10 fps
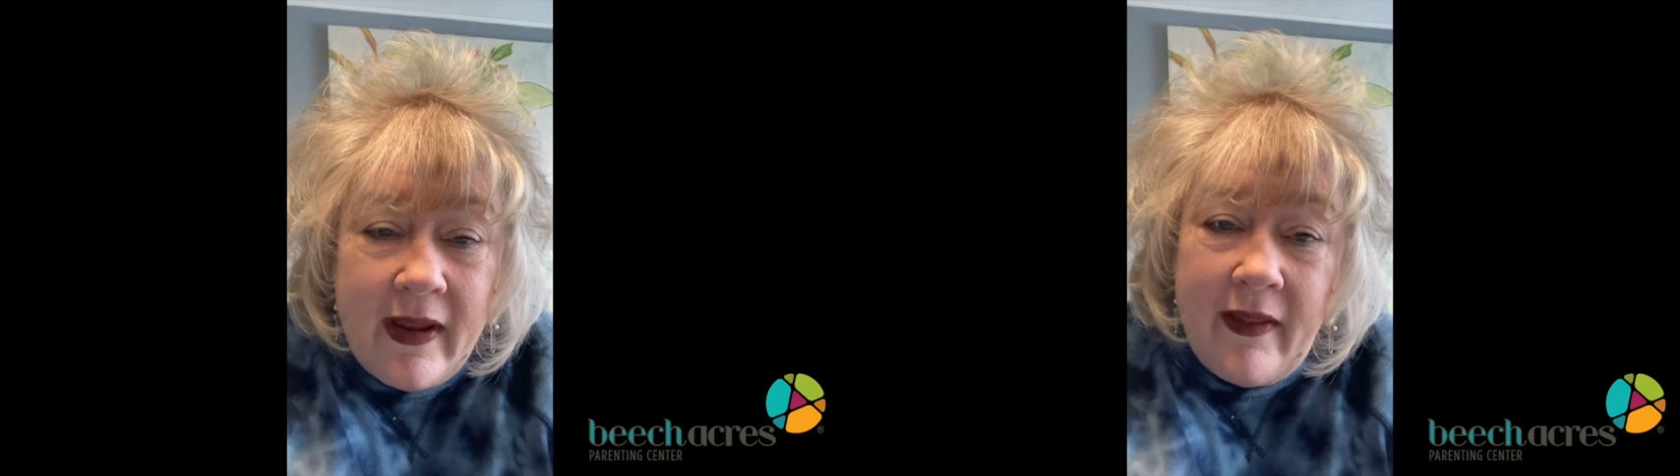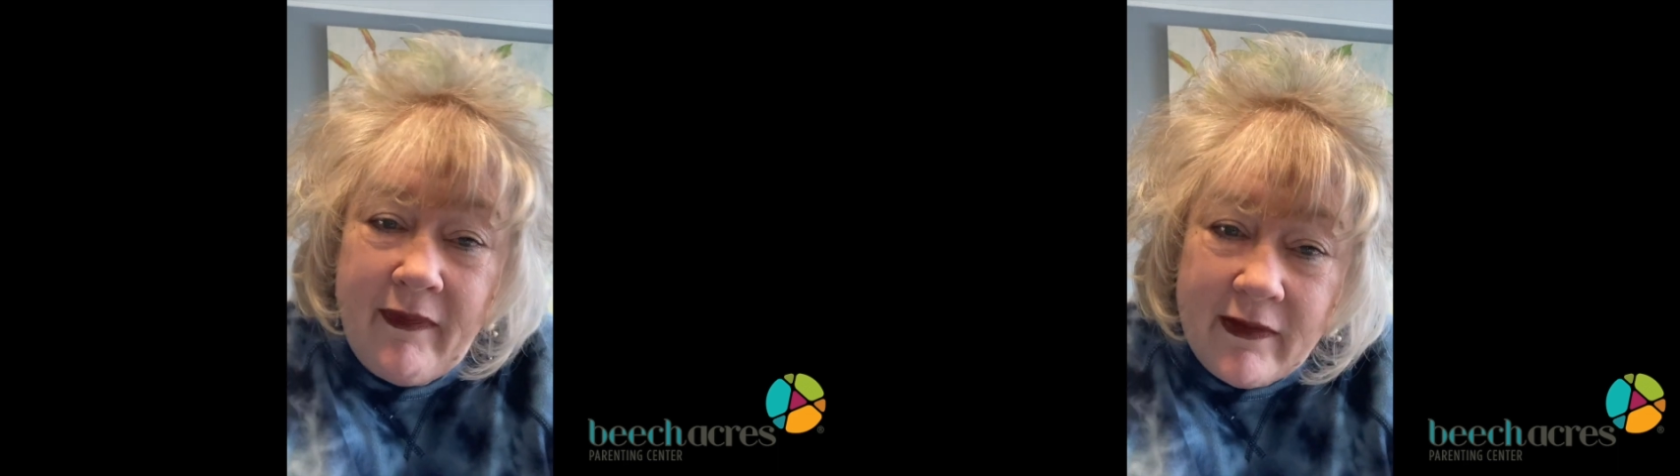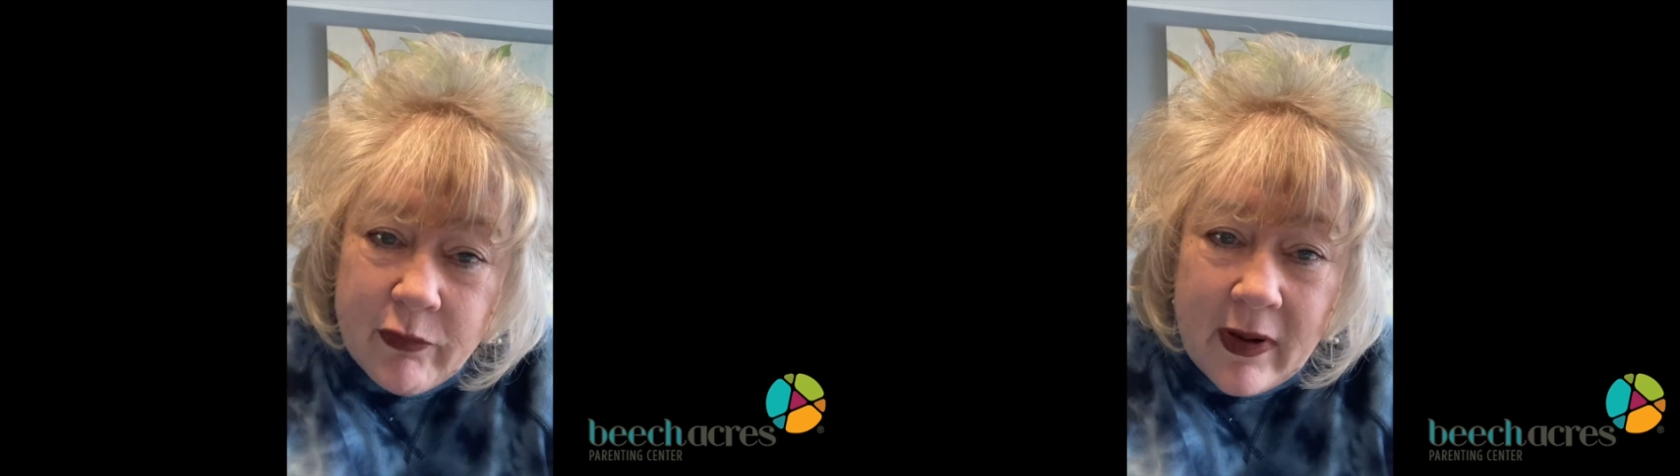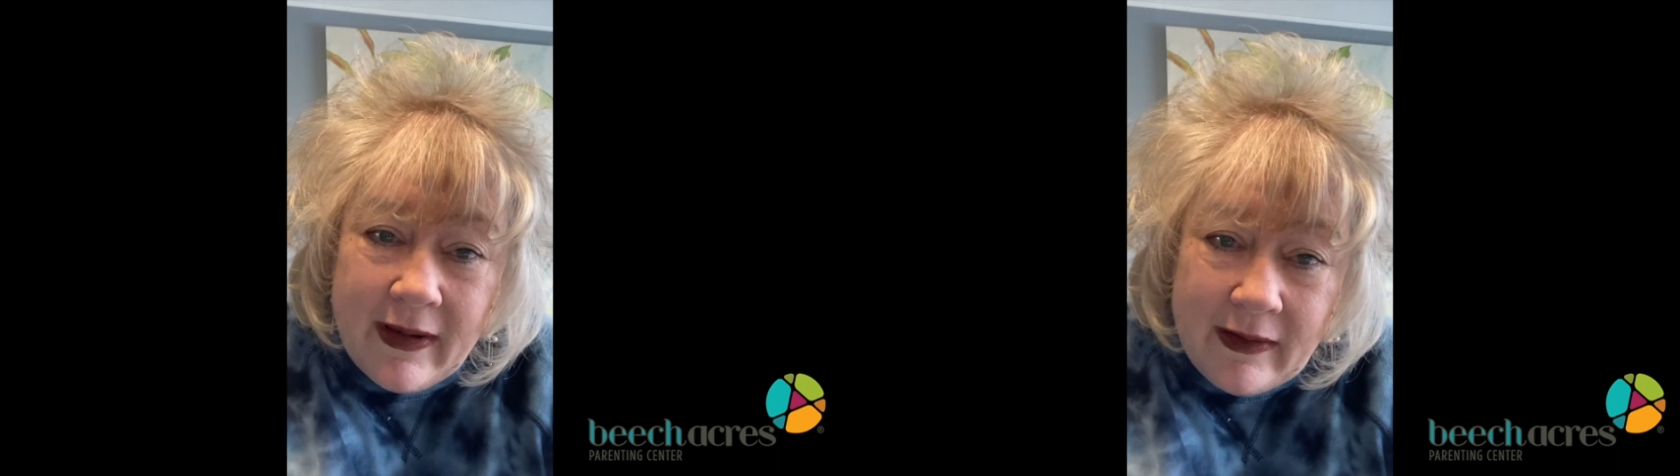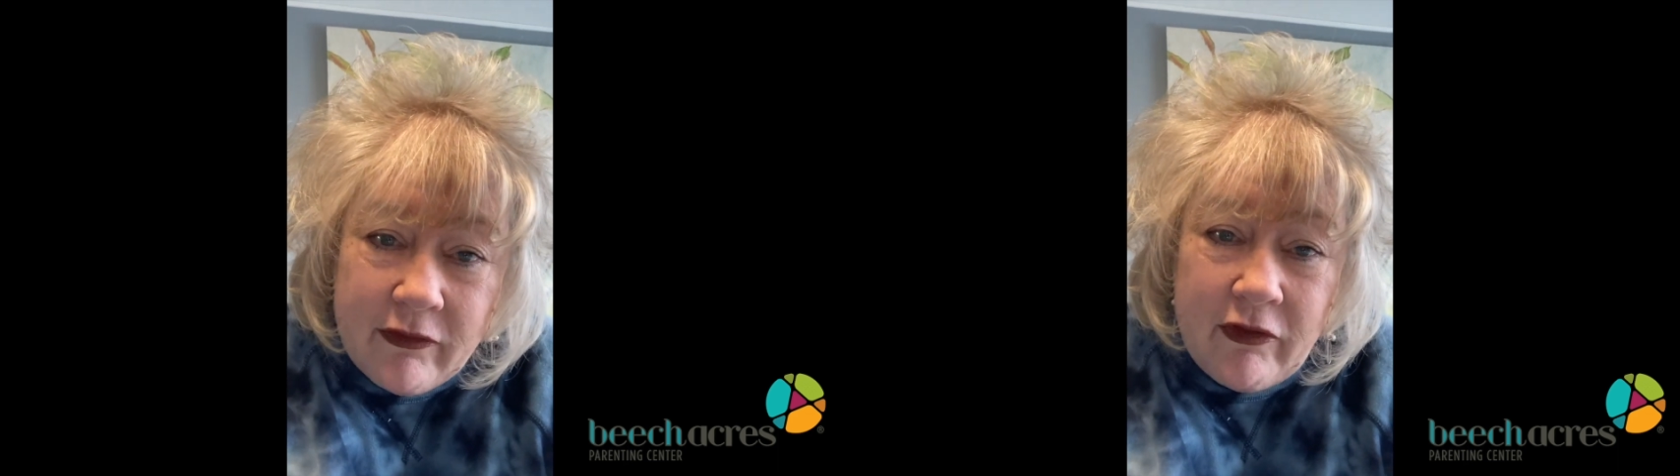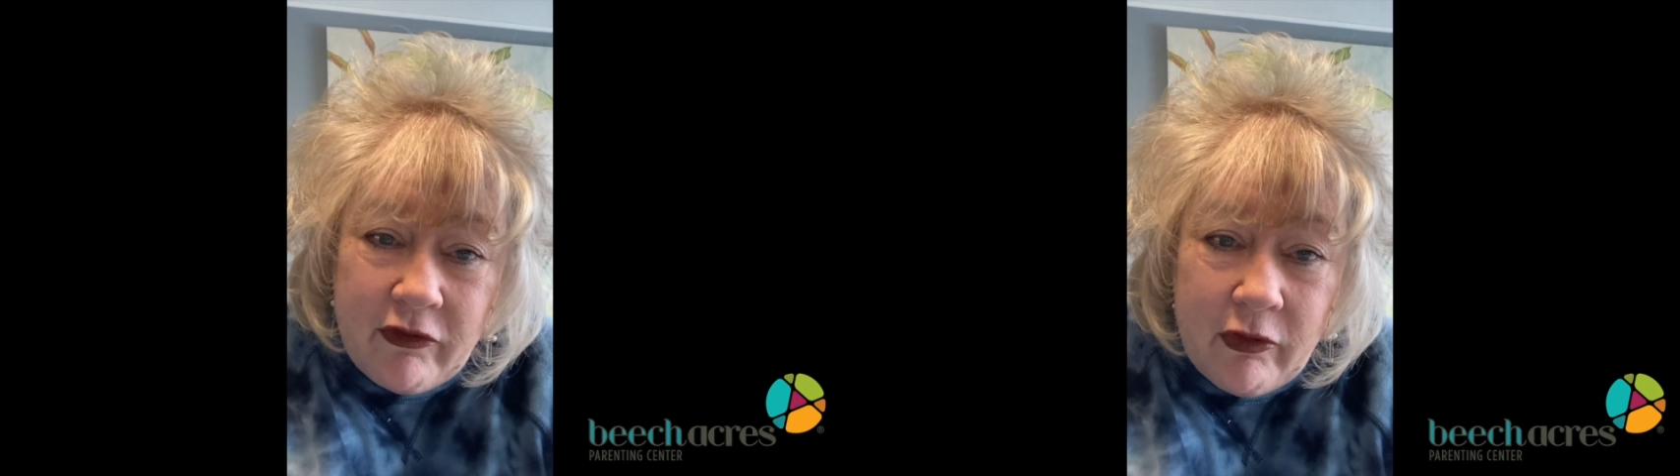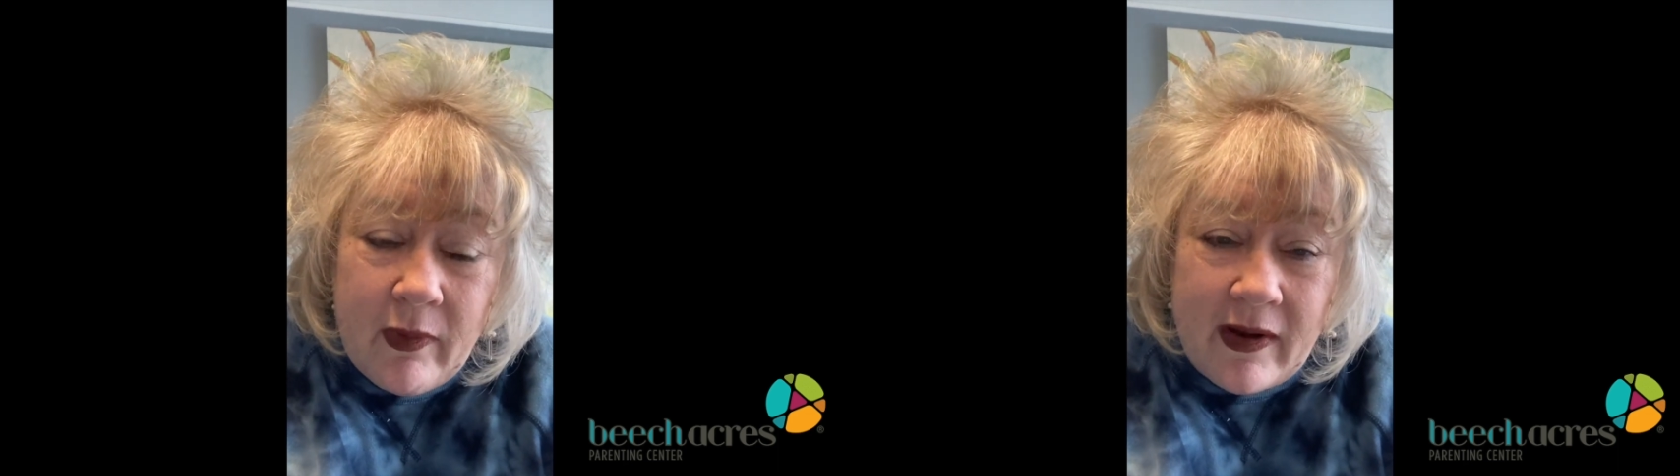And that's what I get to do